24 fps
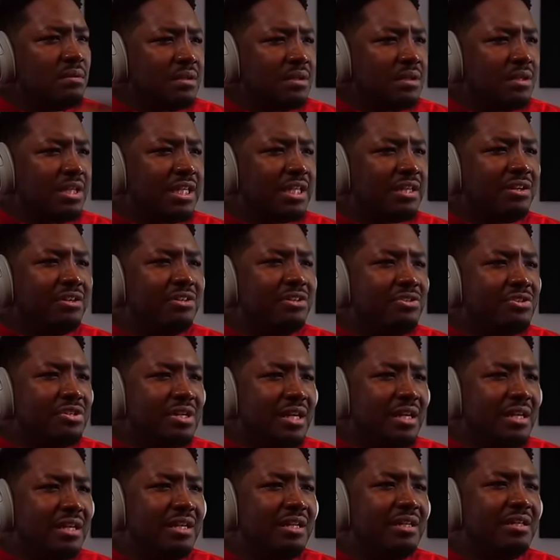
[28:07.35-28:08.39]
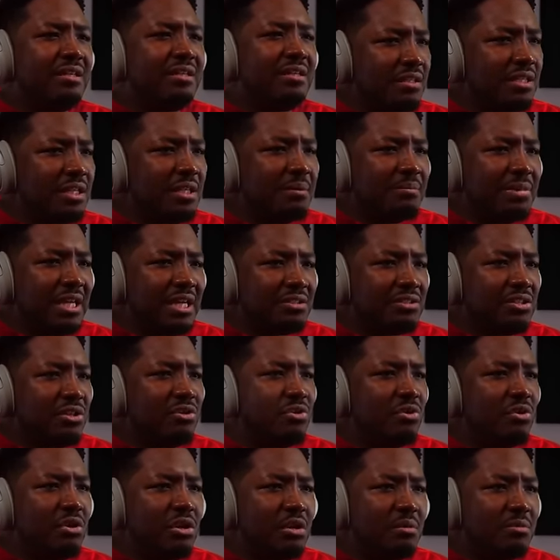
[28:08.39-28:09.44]
Like, are you trying to get back to
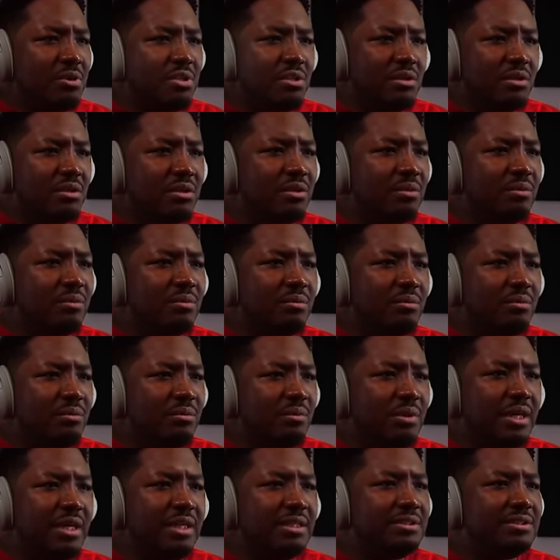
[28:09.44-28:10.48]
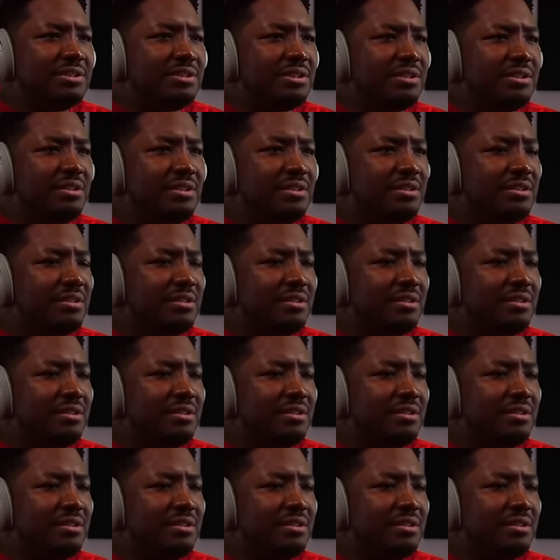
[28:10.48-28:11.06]
normal or what, sir?